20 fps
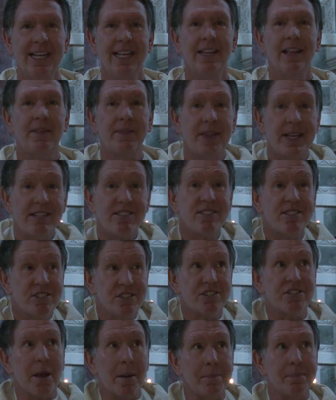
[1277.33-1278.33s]
That this is
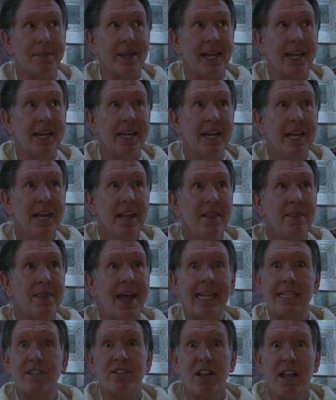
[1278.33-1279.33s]
something
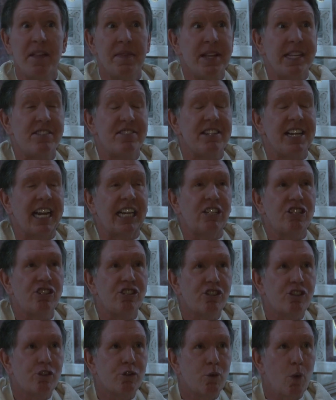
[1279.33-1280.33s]
that's an
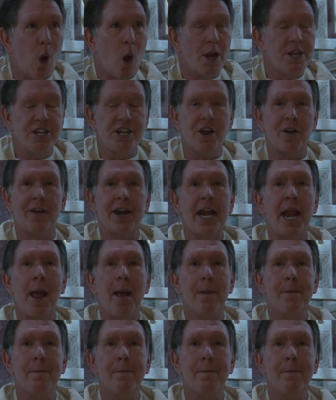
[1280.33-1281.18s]
extraordinary,